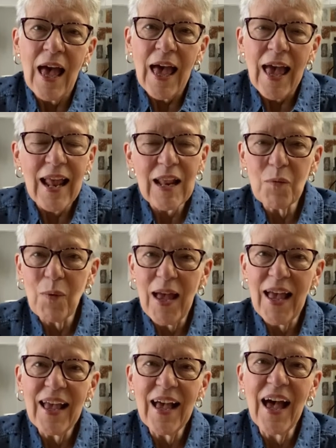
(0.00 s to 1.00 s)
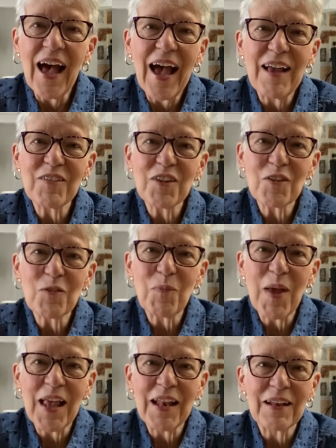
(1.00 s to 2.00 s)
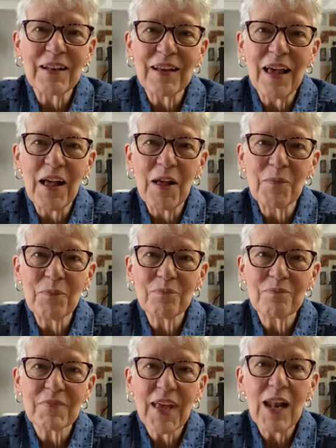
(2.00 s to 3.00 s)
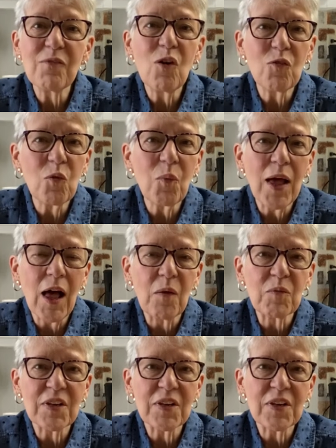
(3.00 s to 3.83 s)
Anyway, I've just been kind of overwhelmed,